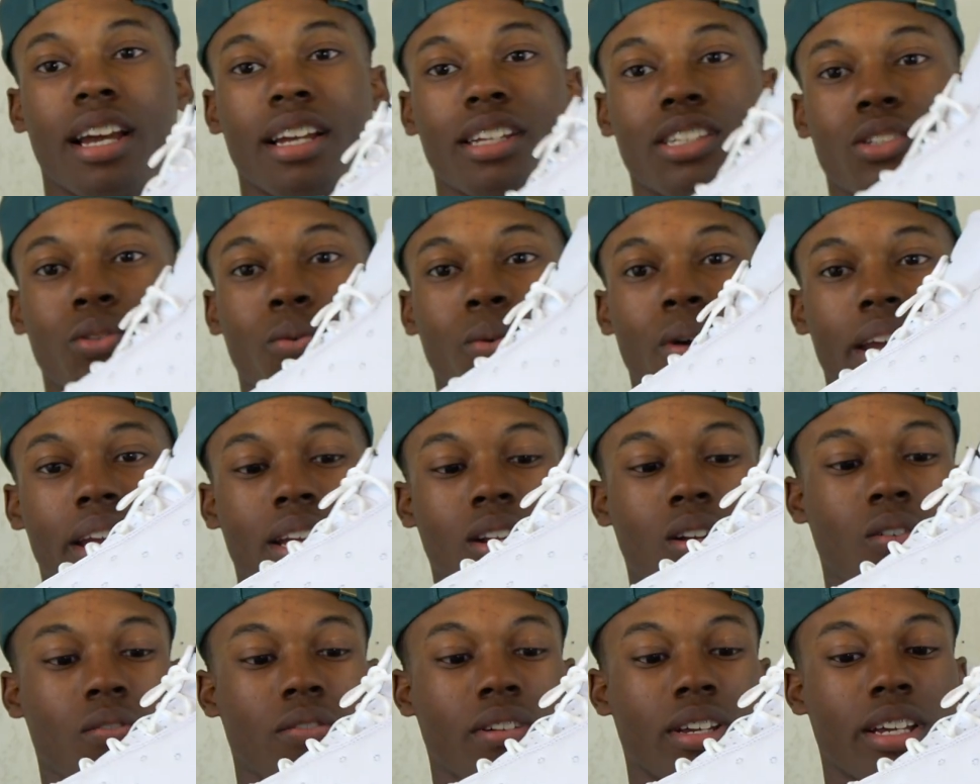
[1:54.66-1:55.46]
nice
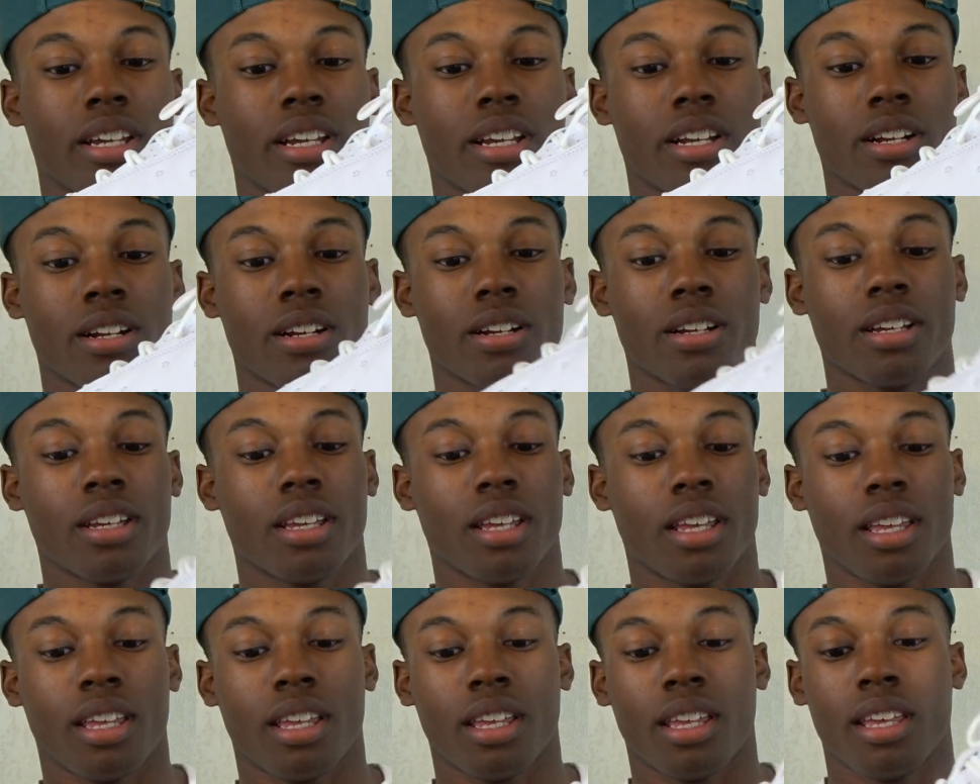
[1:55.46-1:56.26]
suede over here.
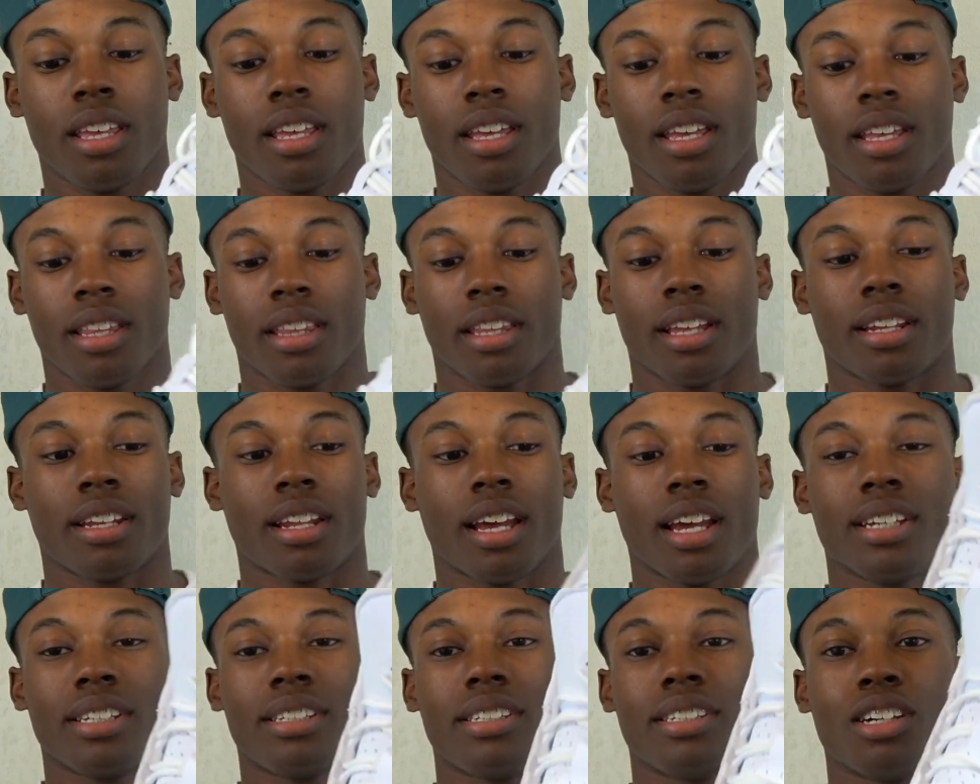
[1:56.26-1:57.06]
That
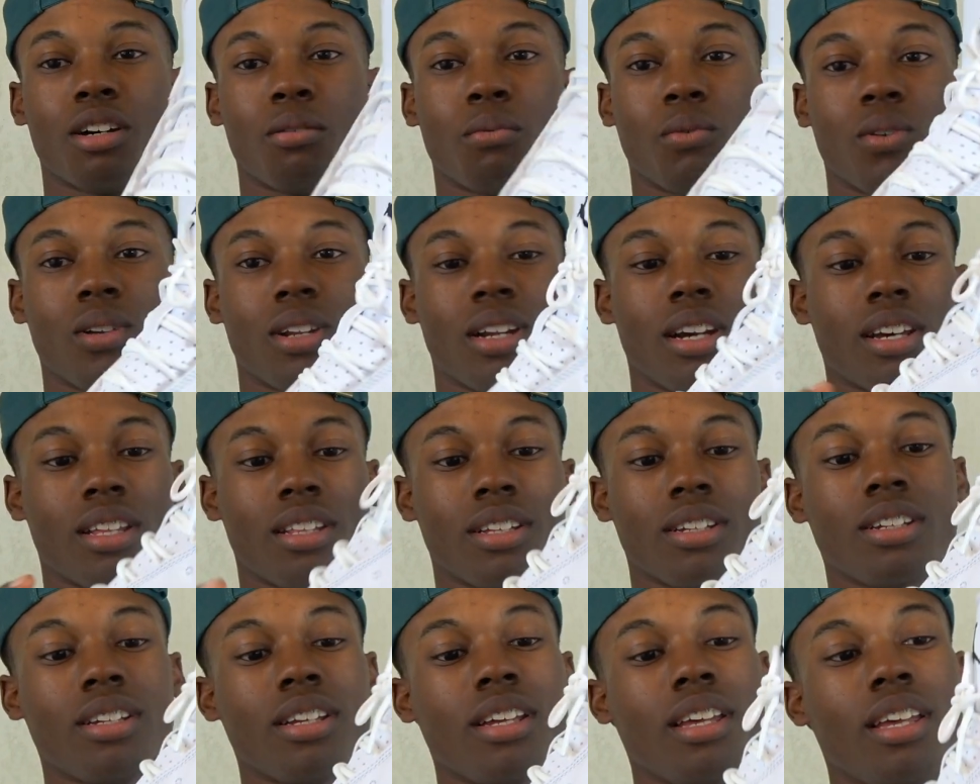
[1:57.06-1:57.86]
nice tumble
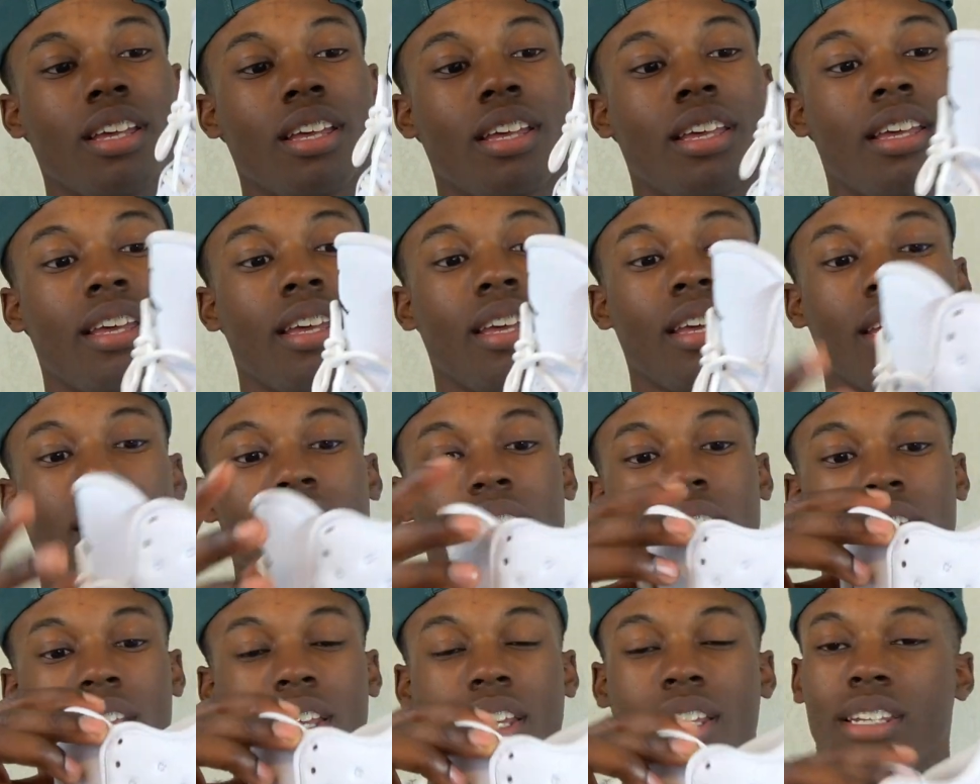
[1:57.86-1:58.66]
leather.
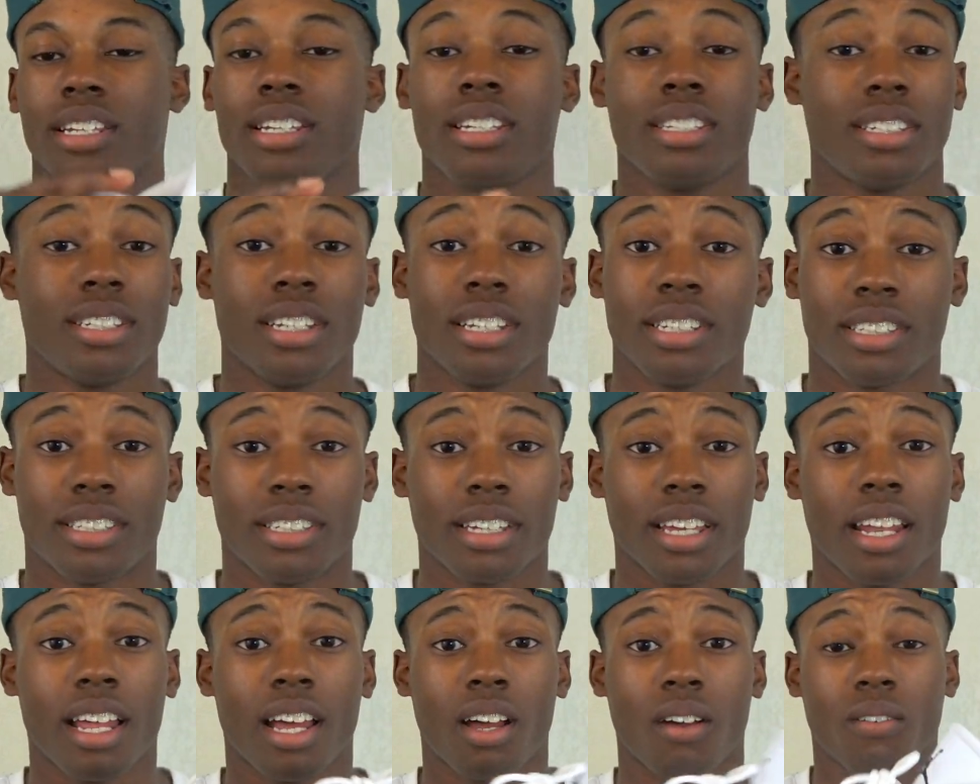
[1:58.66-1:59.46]
And these didn't
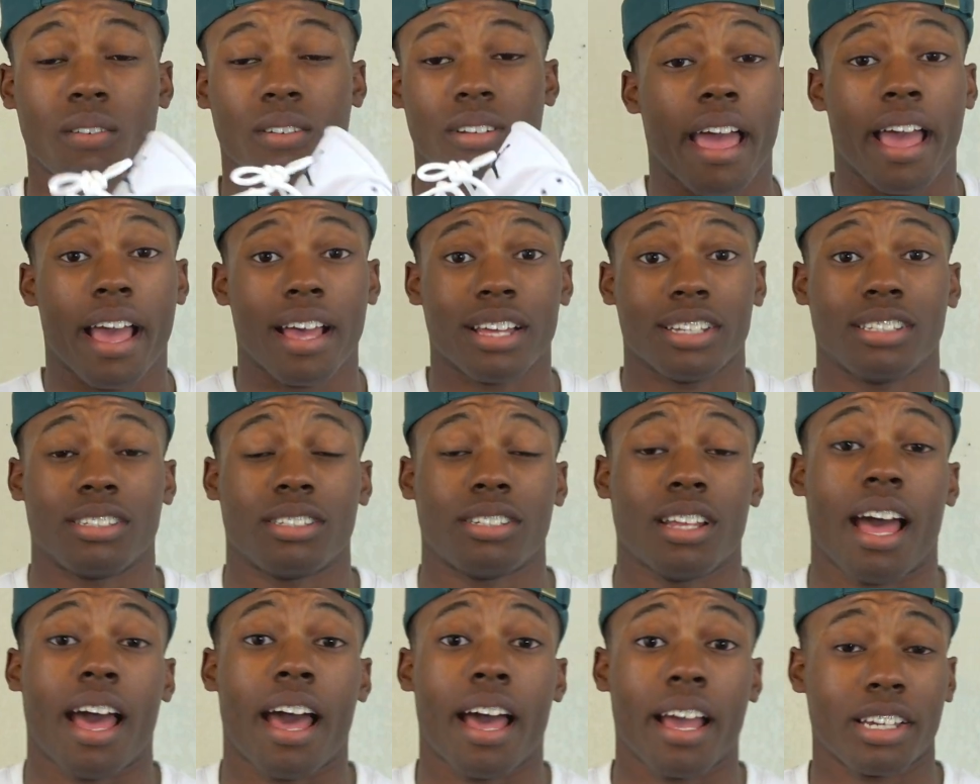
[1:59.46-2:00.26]
sell out
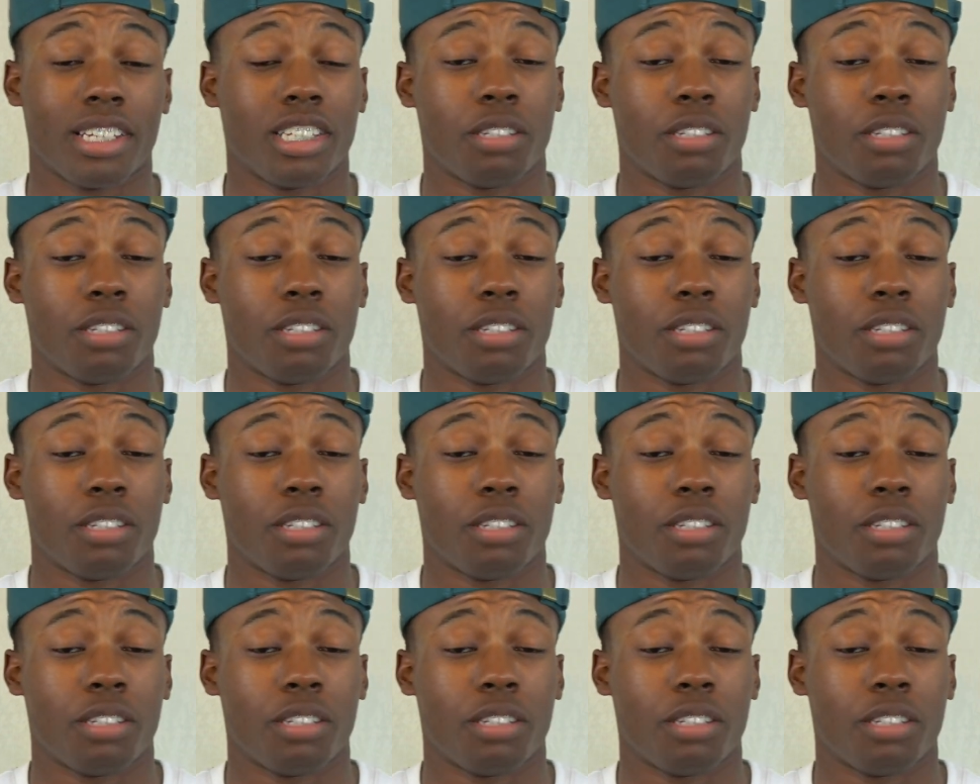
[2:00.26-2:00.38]
as I